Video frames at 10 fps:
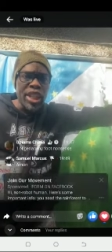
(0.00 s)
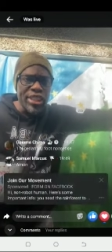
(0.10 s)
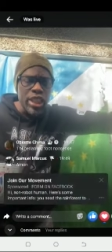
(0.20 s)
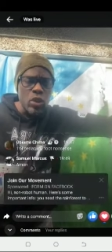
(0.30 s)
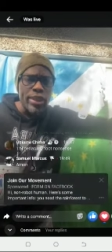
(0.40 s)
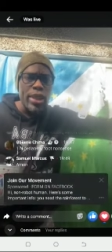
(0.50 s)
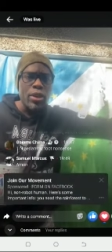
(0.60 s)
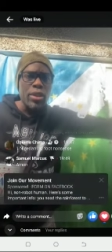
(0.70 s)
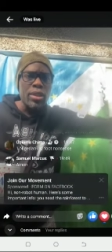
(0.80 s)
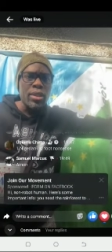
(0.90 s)
eating with
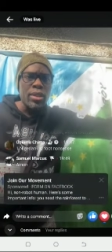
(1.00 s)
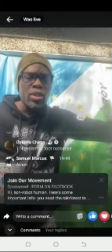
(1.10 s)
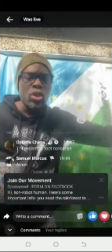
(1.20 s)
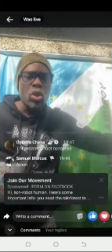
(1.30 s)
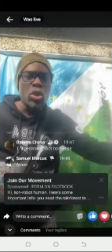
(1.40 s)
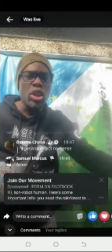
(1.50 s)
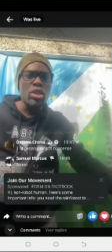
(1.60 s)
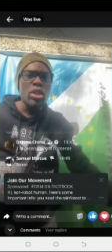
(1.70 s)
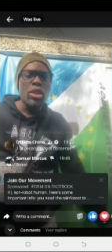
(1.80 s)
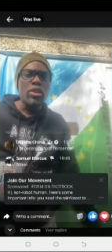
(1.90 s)
terrorists, told
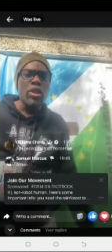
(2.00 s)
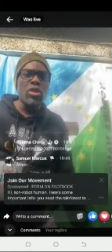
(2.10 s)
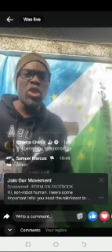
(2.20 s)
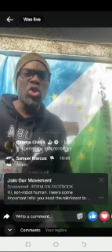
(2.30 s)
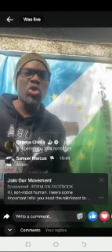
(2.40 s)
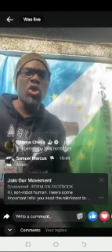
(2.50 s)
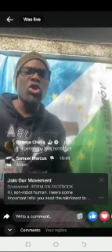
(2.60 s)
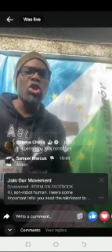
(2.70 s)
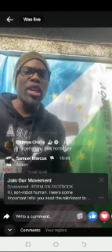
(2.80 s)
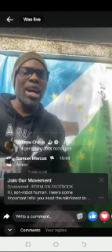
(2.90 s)
us,
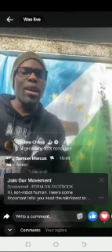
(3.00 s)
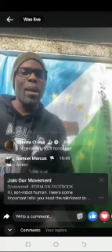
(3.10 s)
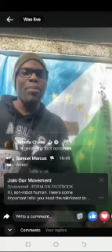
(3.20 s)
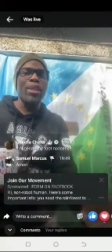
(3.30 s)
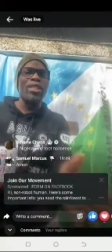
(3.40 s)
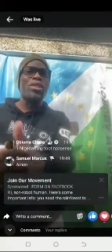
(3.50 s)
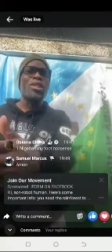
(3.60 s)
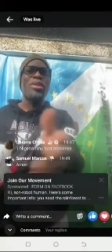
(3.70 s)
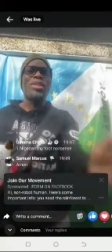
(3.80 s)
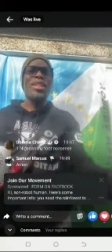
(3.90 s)
restructure. I pity
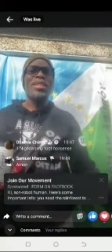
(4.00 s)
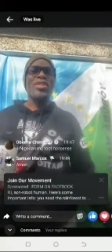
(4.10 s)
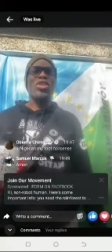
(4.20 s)
those of you saying